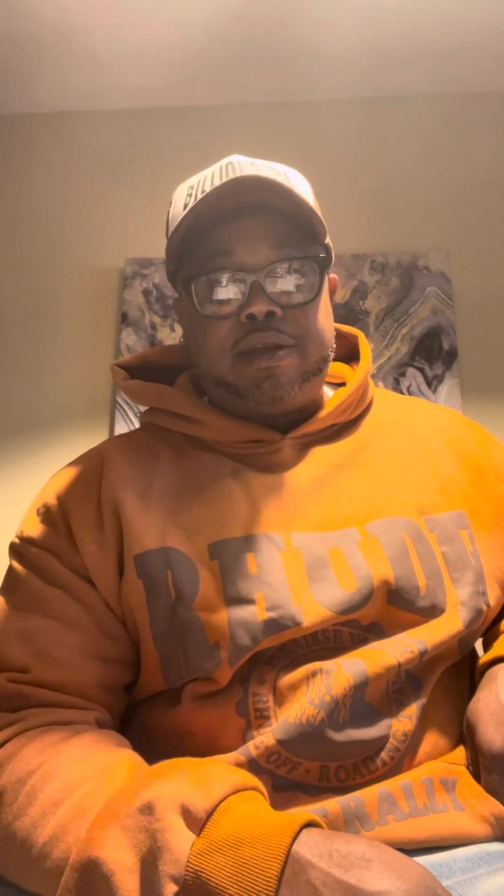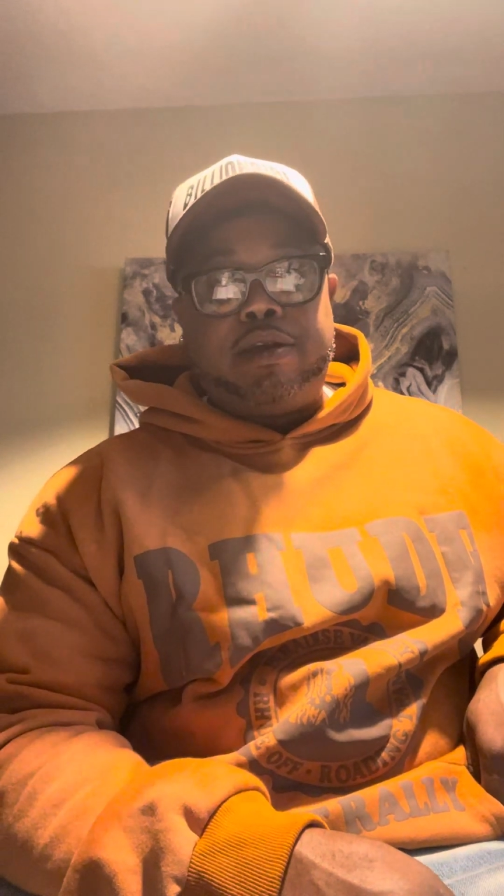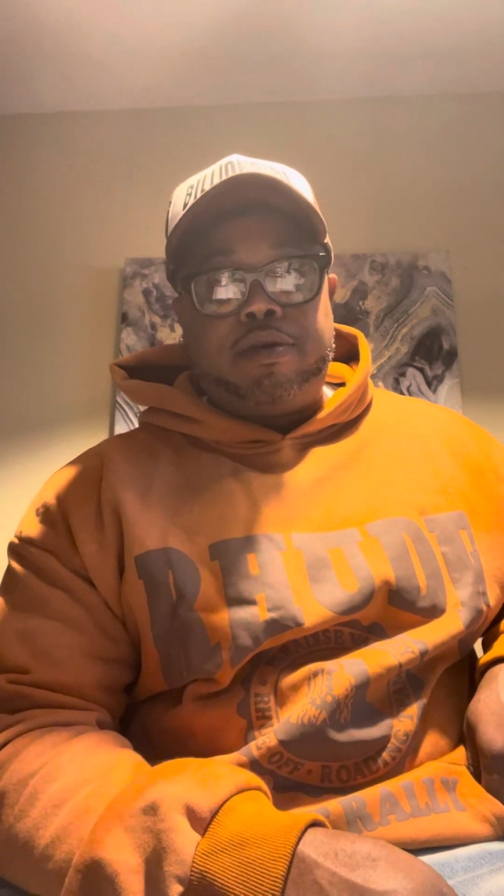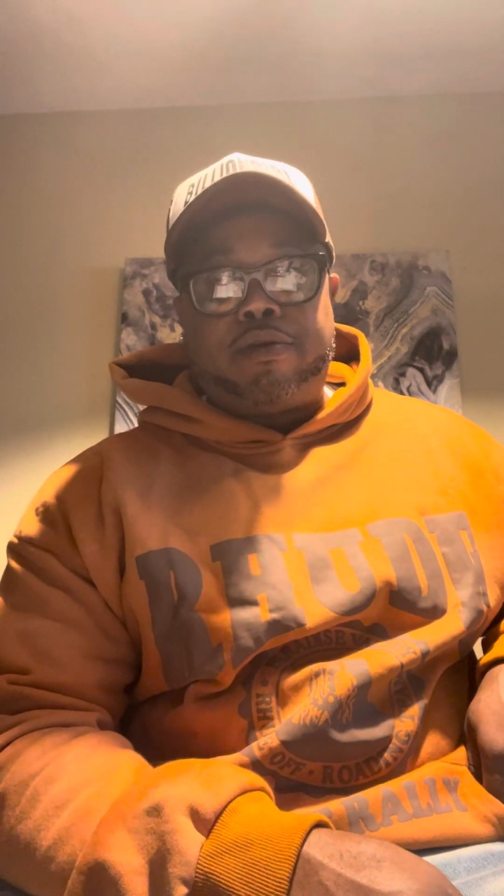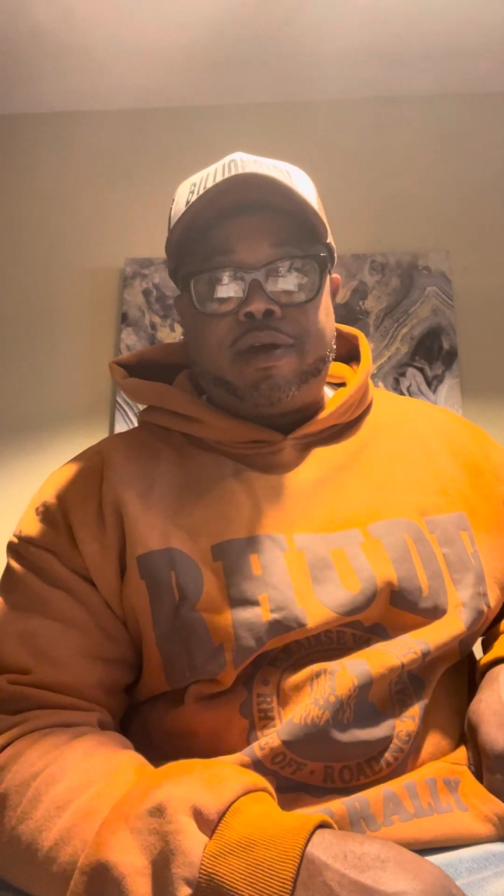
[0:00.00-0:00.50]
of
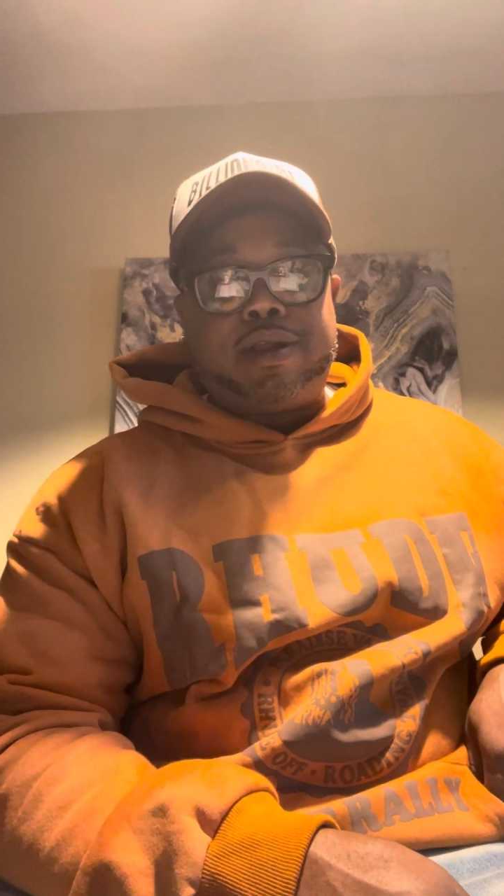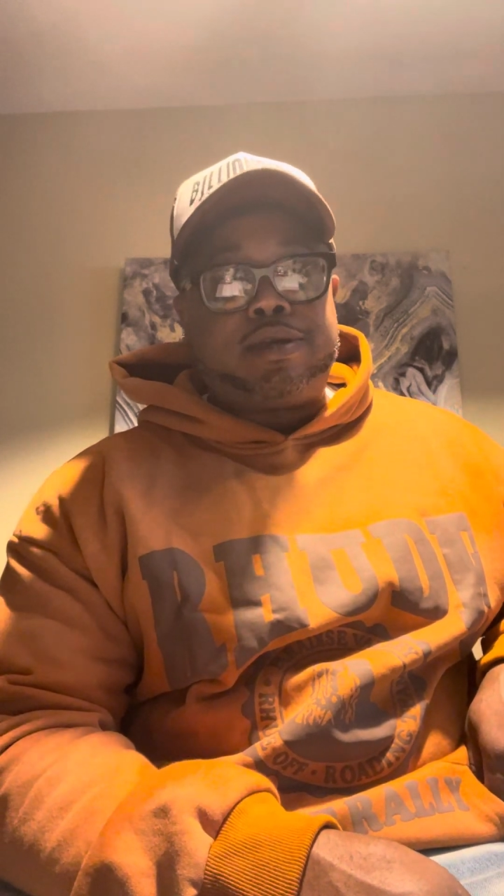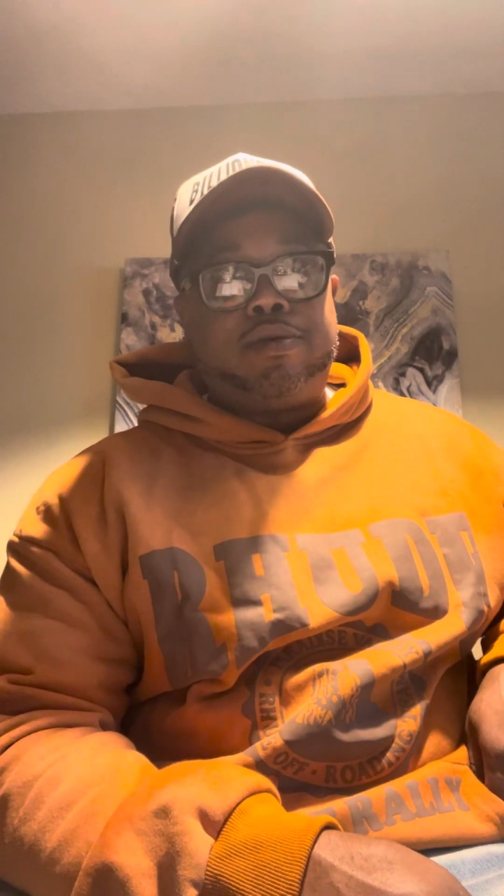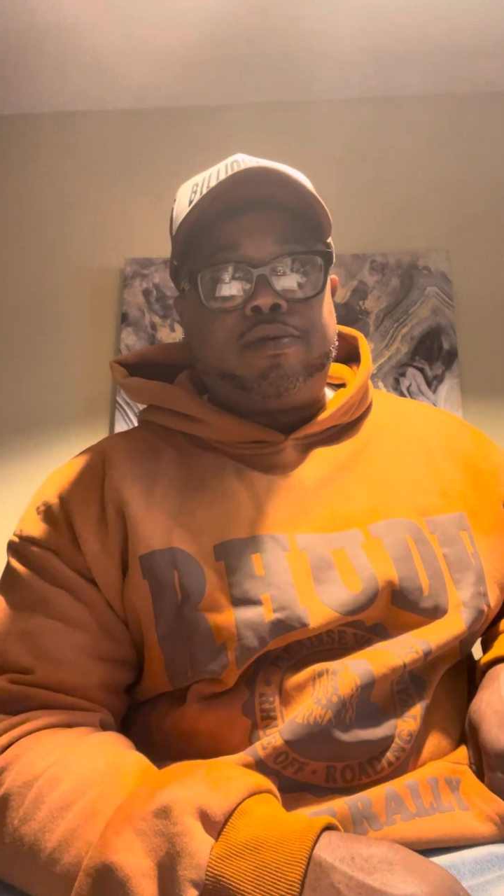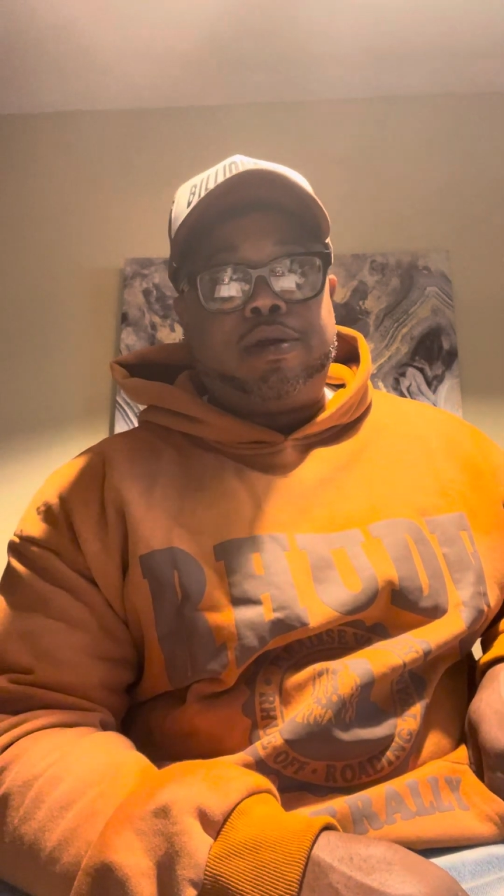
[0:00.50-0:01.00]
your credit
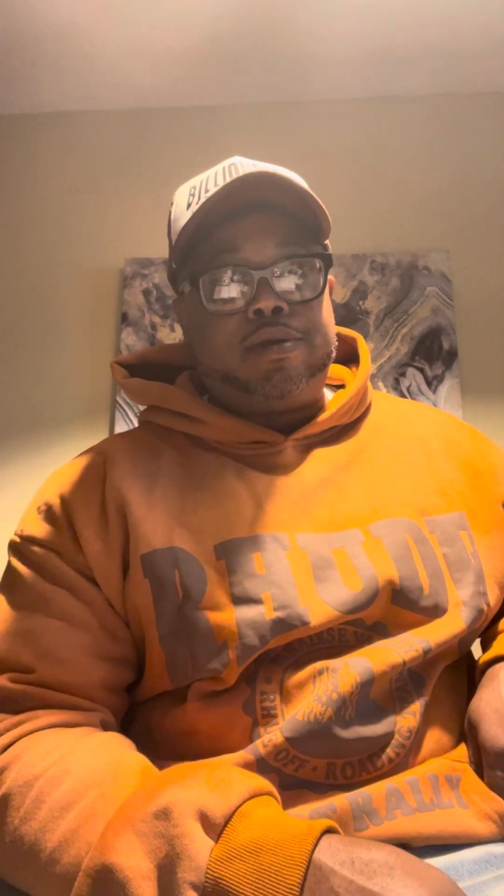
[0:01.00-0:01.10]
score.